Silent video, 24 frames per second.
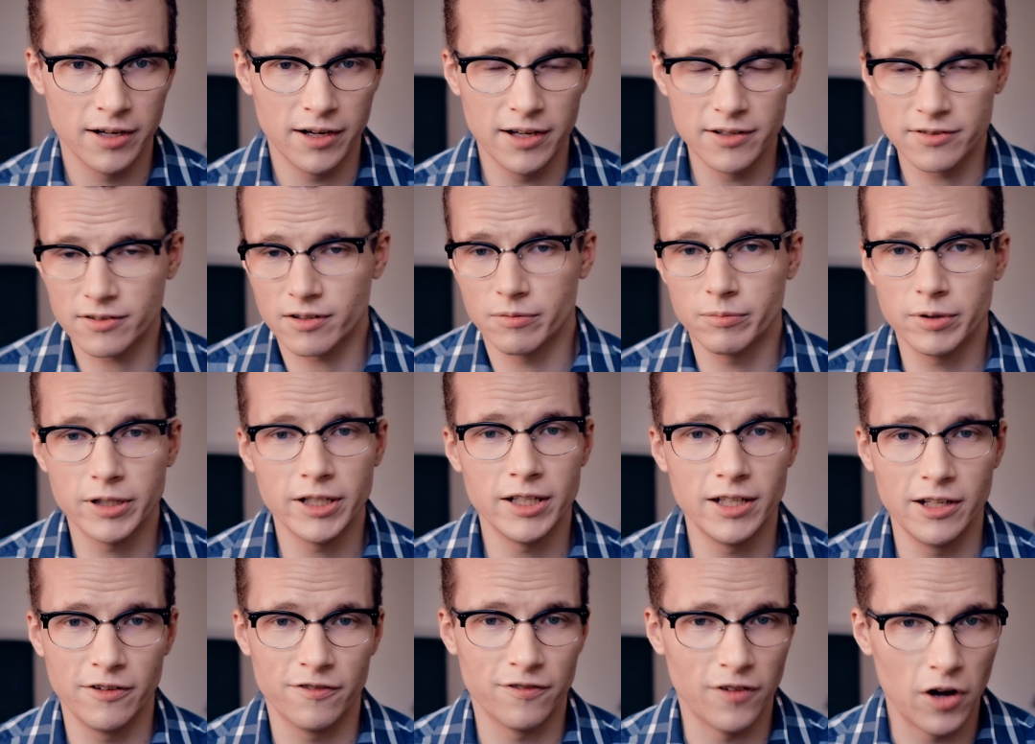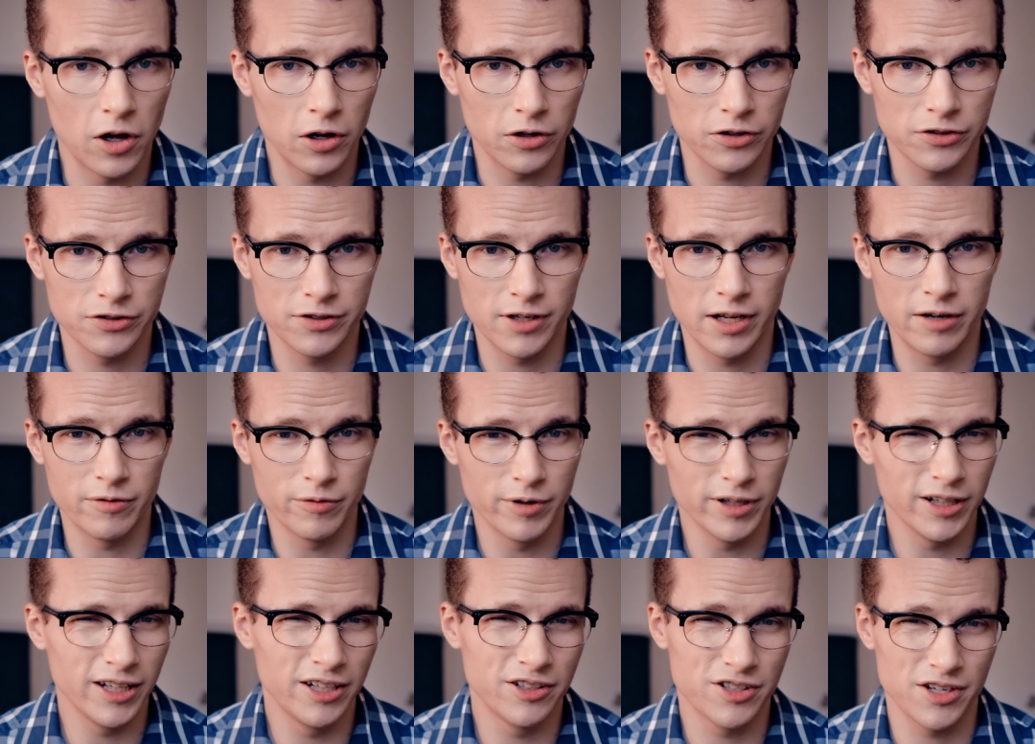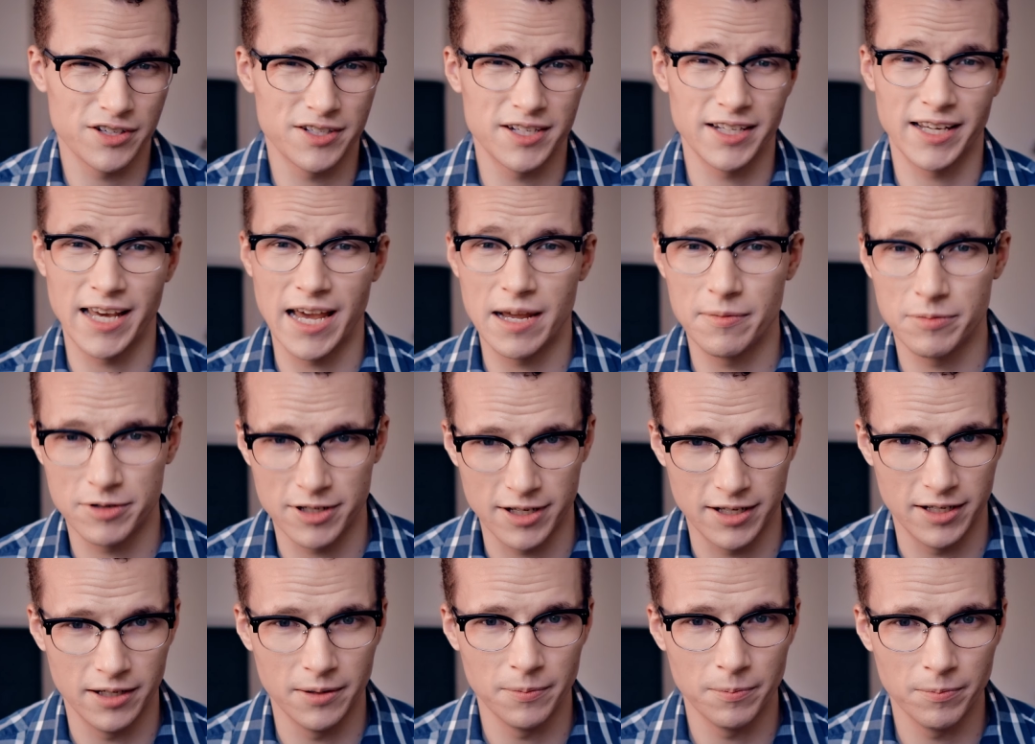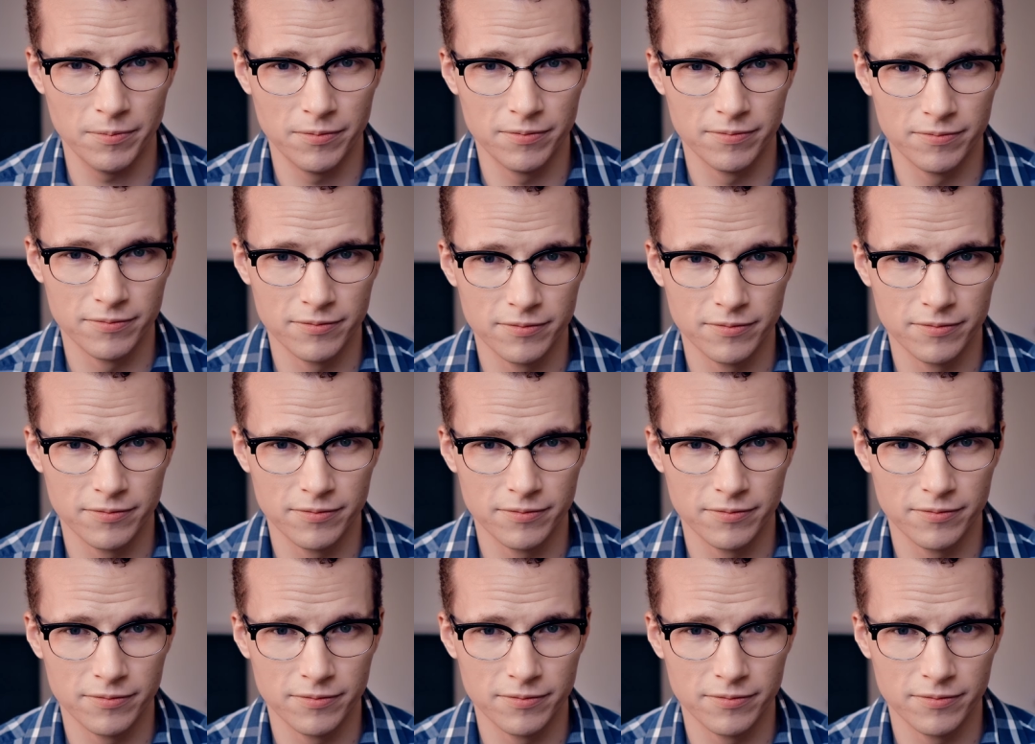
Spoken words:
is completely false and really just a game to him.